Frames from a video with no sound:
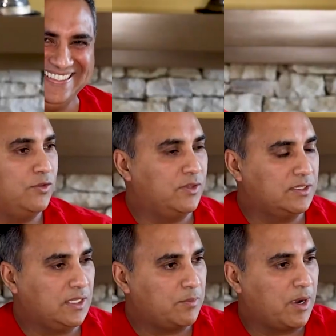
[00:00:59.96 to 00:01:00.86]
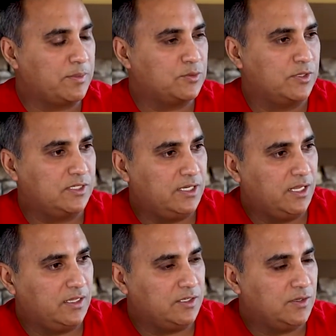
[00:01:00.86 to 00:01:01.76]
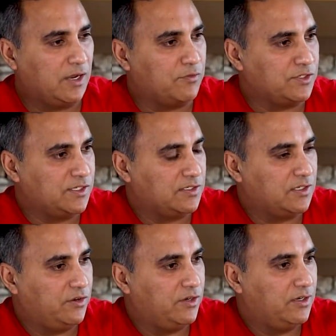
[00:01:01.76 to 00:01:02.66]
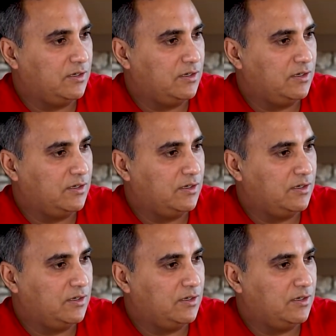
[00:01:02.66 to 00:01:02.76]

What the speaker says: And what do you think that property's worth today that you got for $600,000?